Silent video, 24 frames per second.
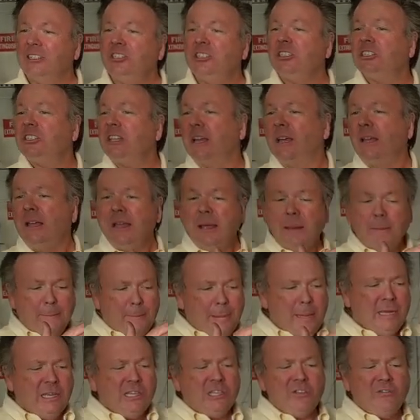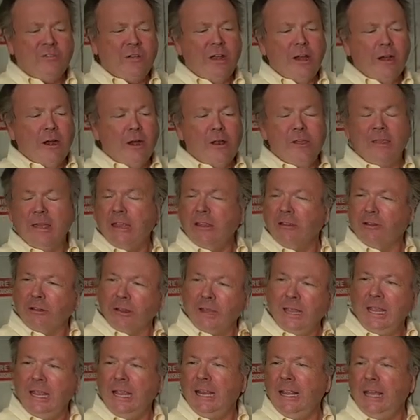It's just a piece of air that
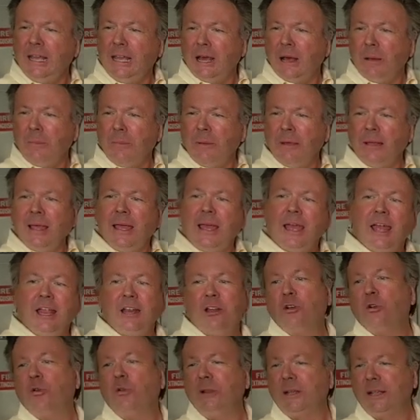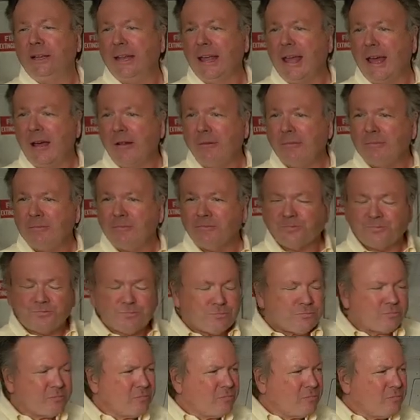you're heating up and cooling down.
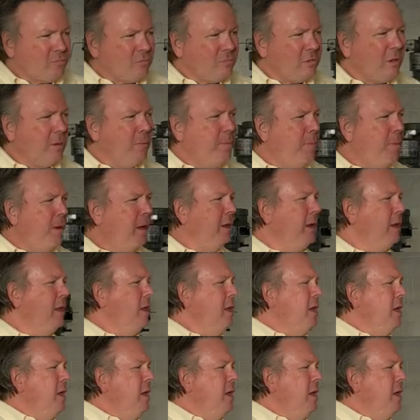It's fun.